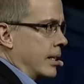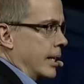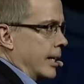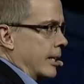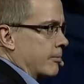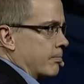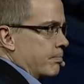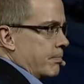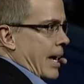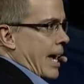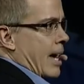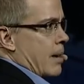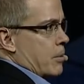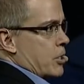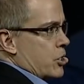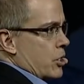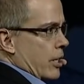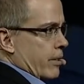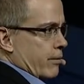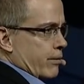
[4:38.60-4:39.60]
like
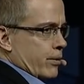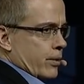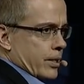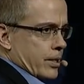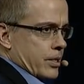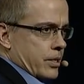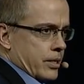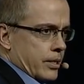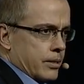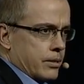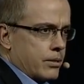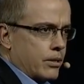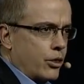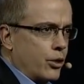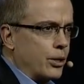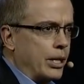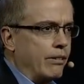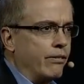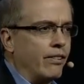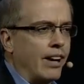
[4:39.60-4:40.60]
Amazon, for instance,
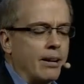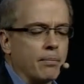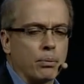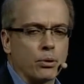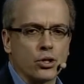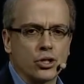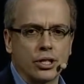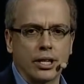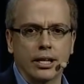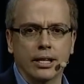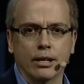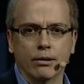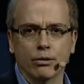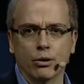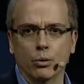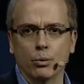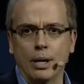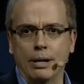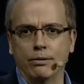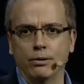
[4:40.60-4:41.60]
35% of the
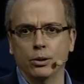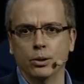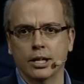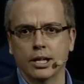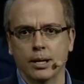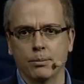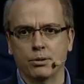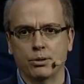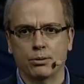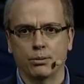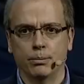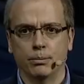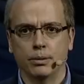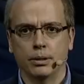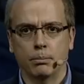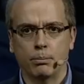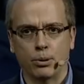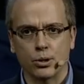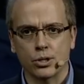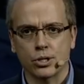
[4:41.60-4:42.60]
revenue comes from
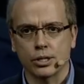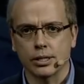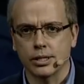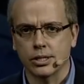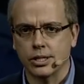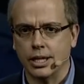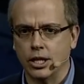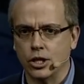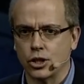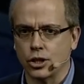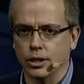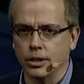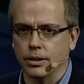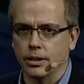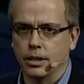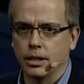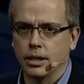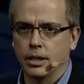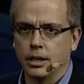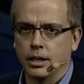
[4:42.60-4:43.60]
personalization.
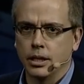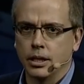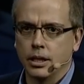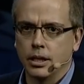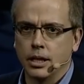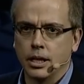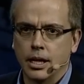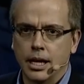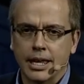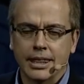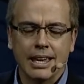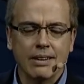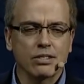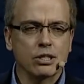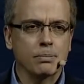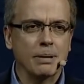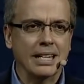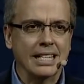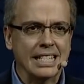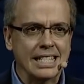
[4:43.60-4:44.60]
They've
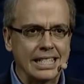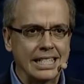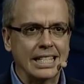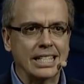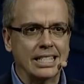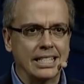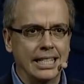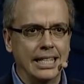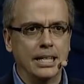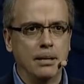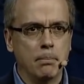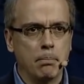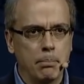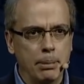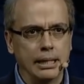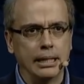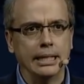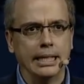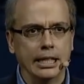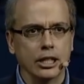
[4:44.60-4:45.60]
spent $16
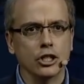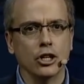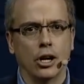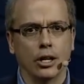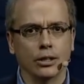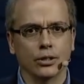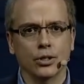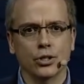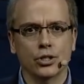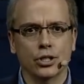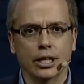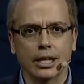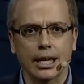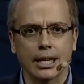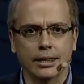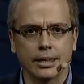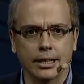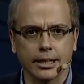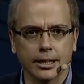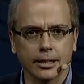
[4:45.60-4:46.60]
billion to
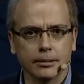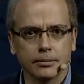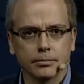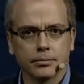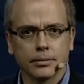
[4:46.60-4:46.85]
get there.